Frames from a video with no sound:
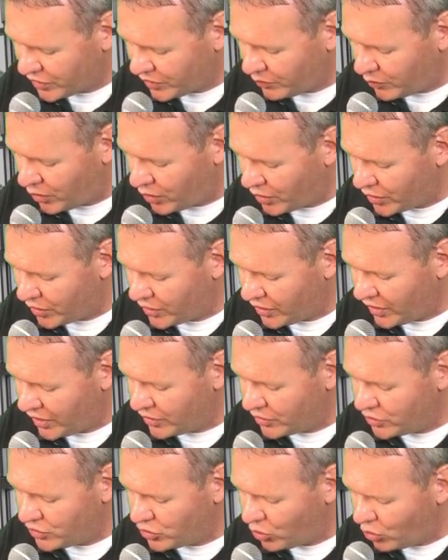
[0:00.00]

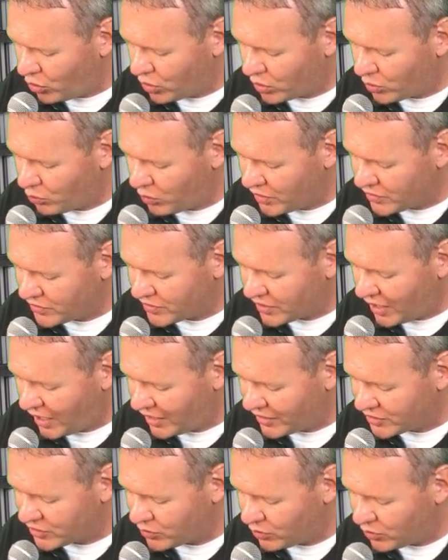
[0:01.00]
21 and your
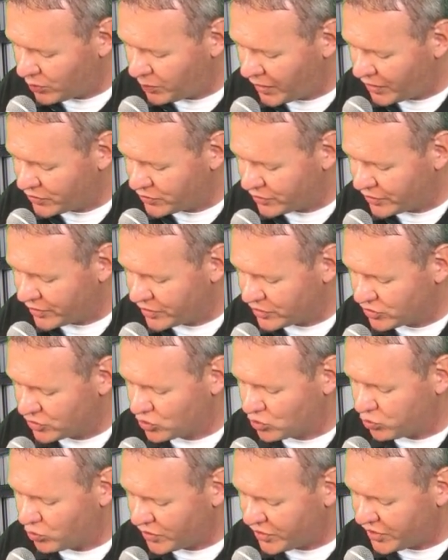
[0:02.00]
West High School
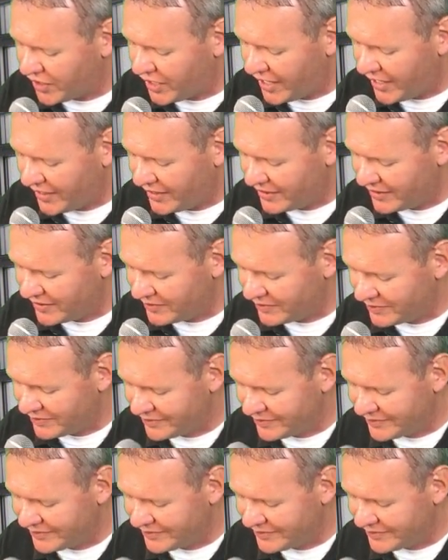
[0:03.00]
Patriots 28.